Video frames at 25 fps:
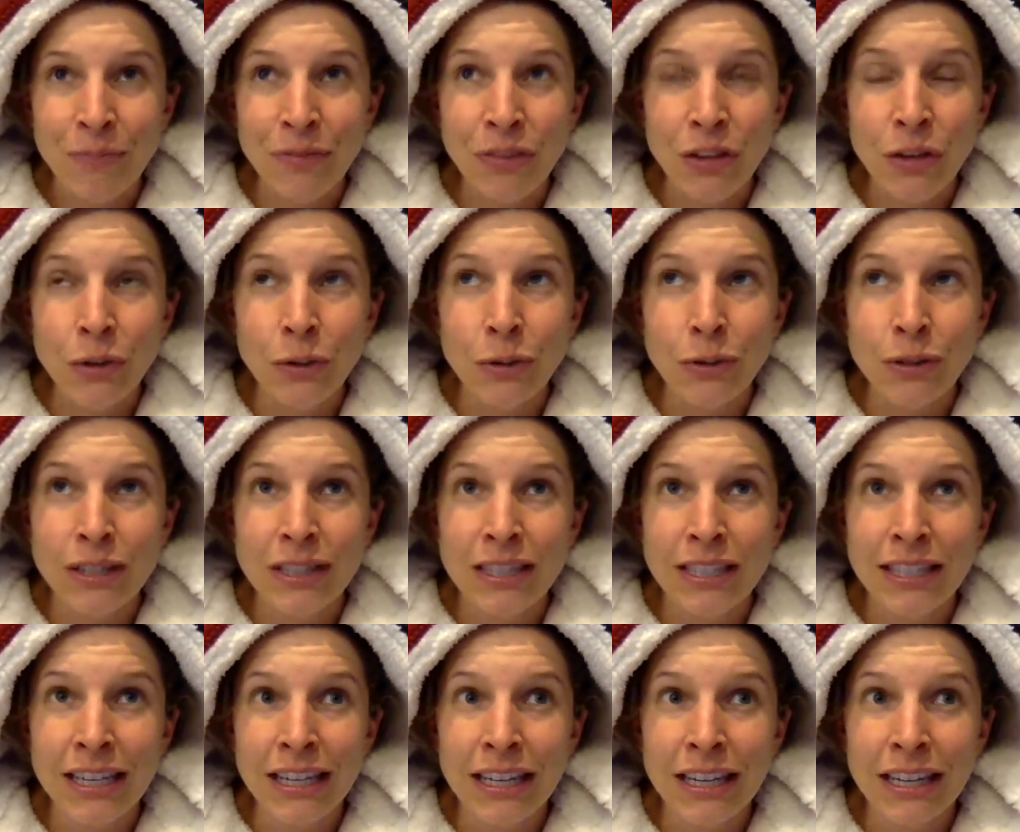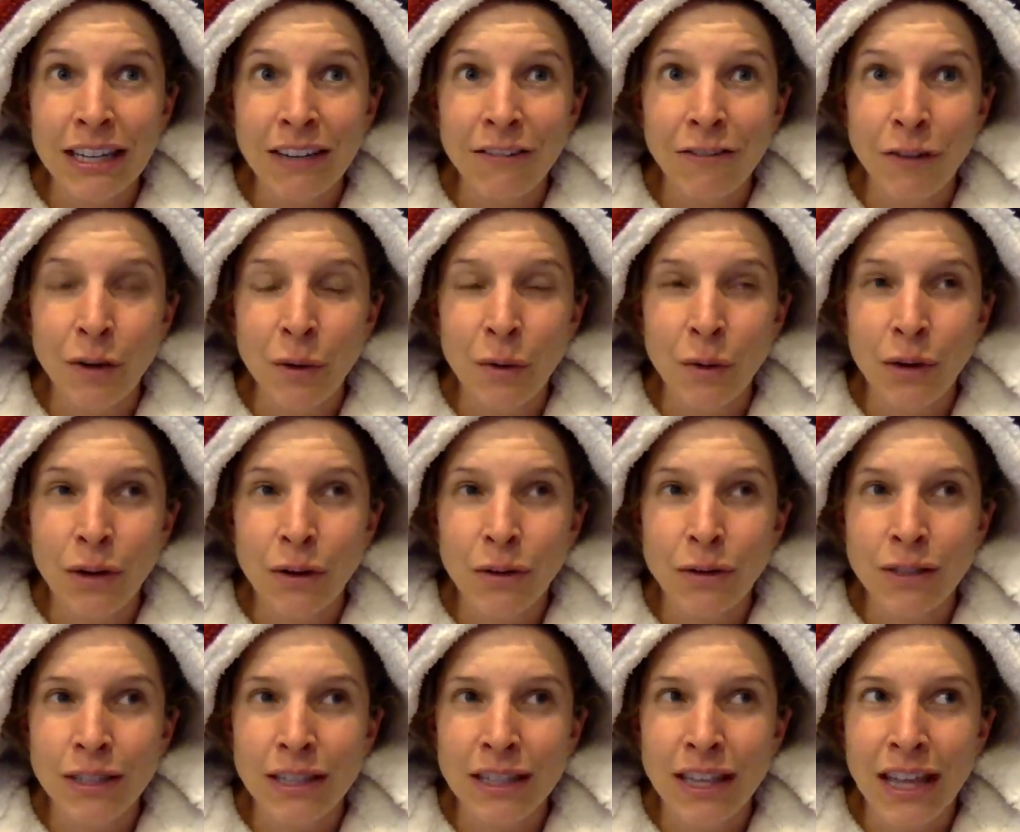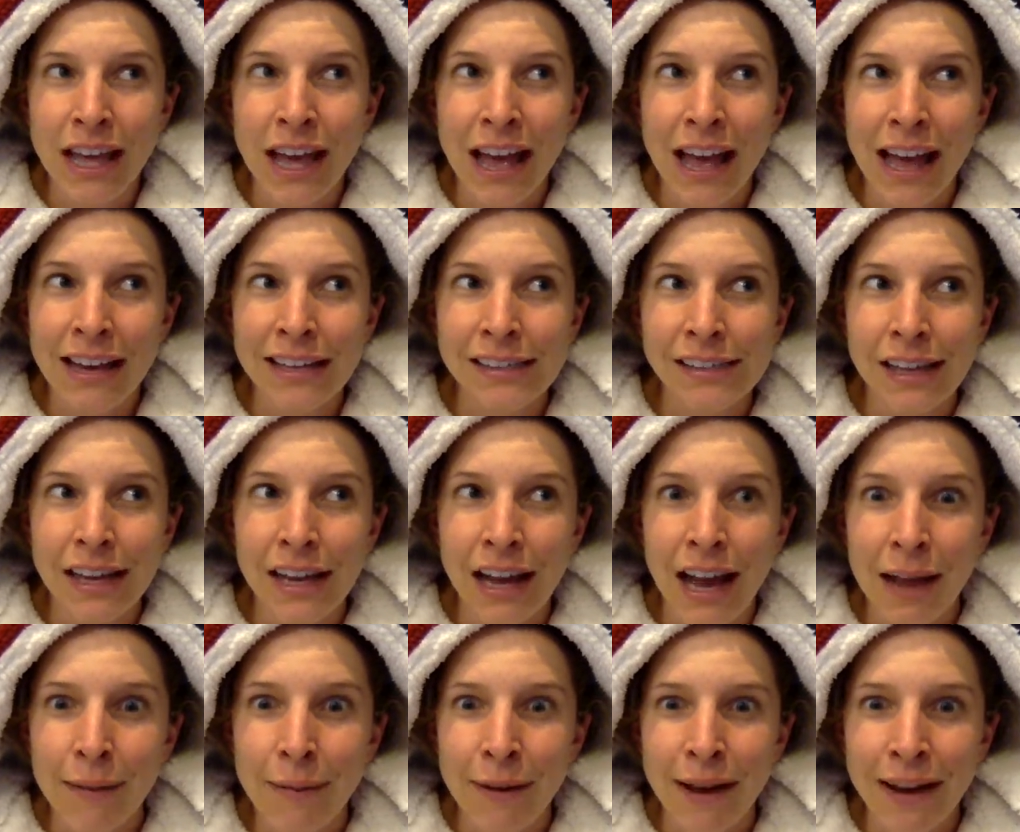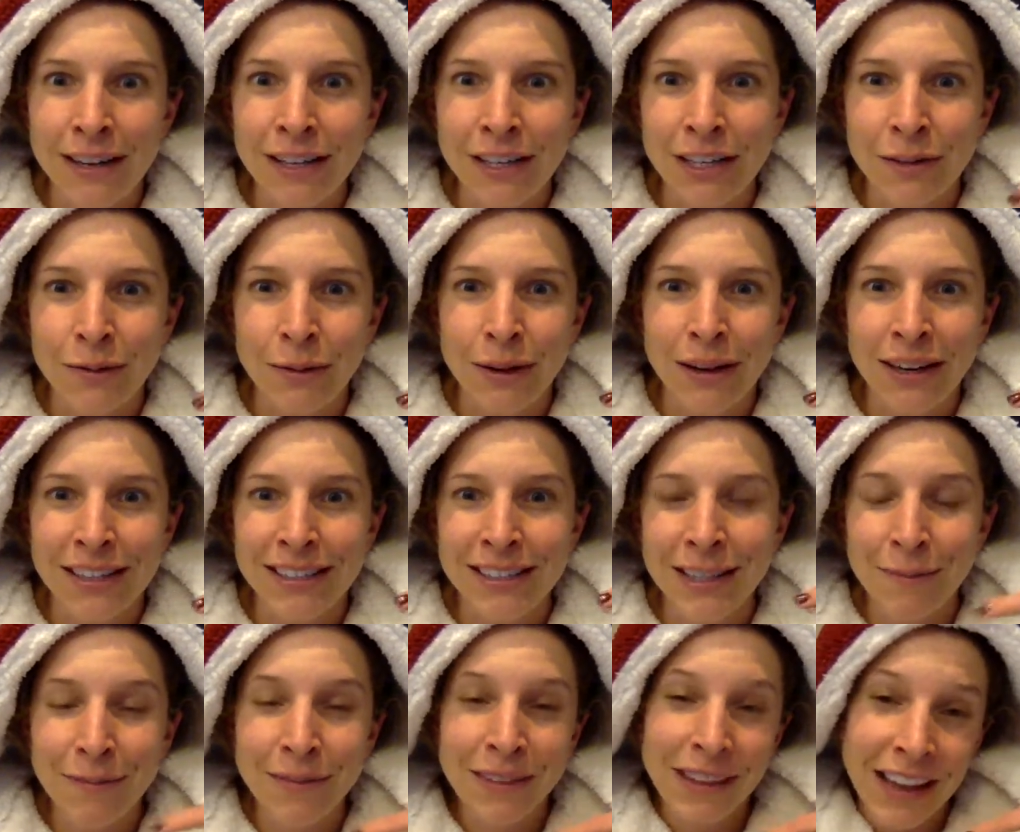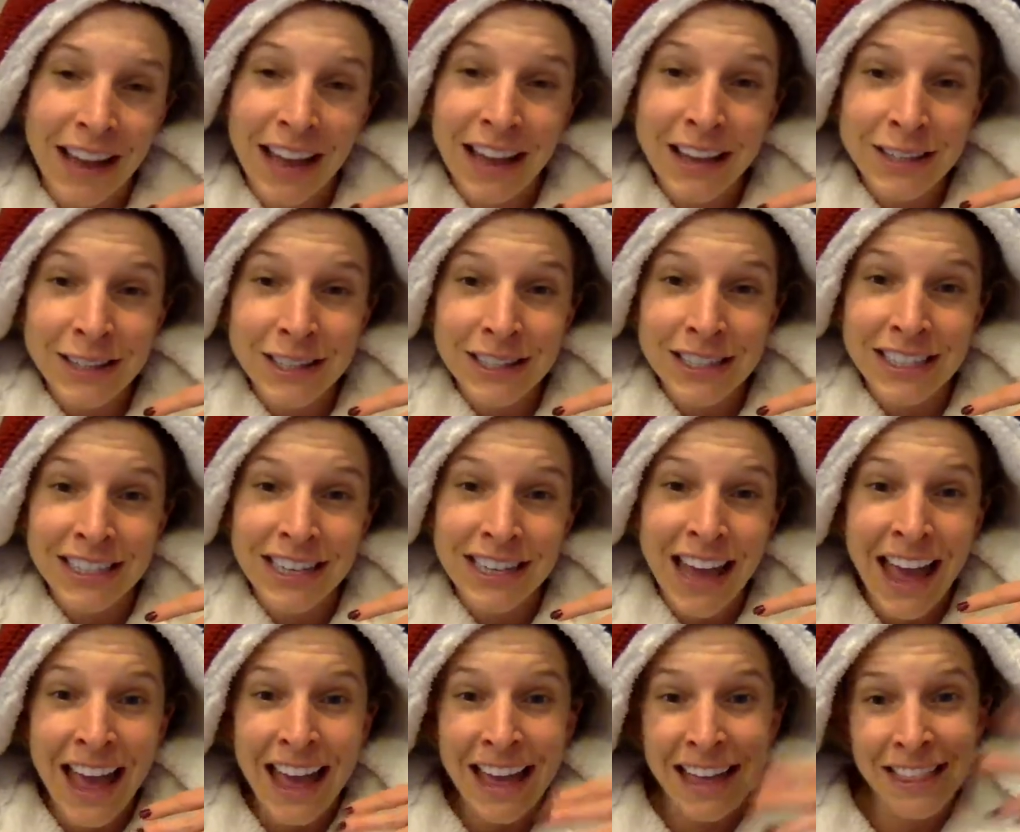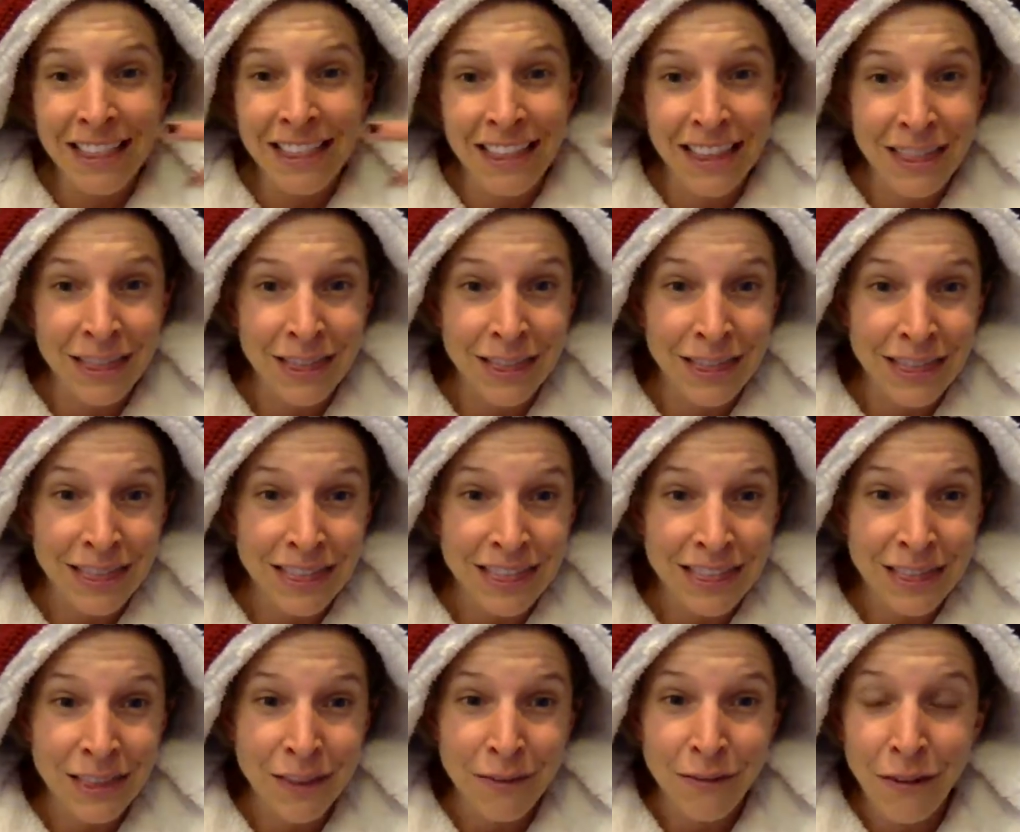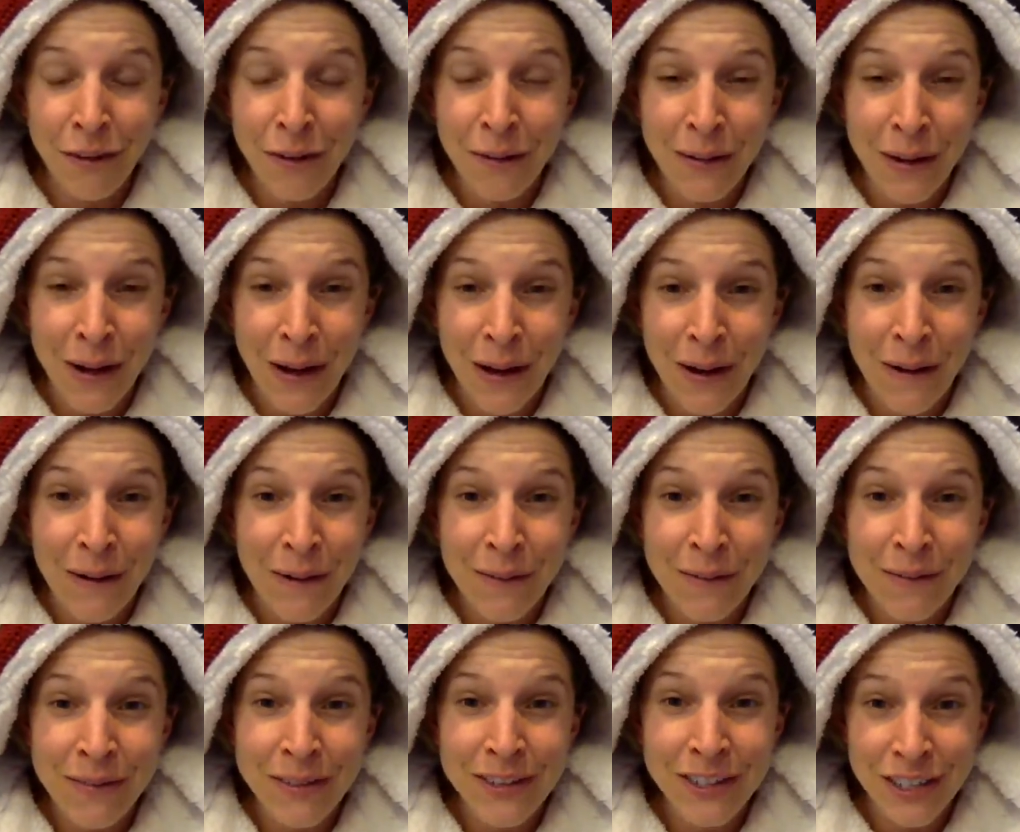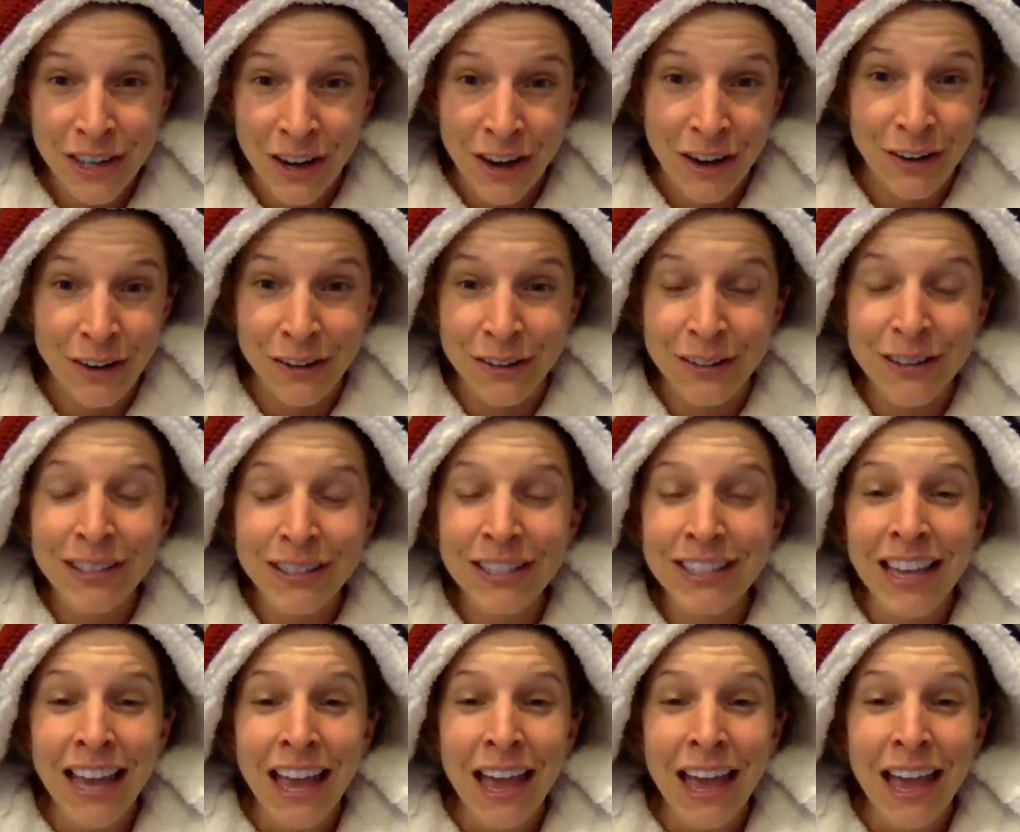You'll see photos that I'm actually wearing something else today than the photo shows,